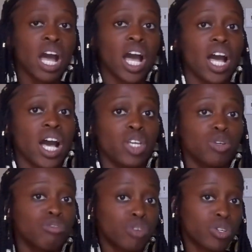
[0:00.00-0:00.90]
Uh,
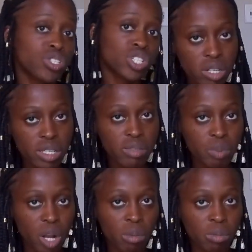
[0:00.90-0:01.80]
your first year is
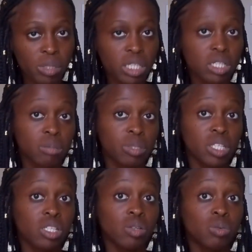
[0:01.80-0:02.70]
probably going to
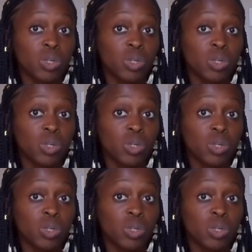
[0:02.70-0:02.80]
be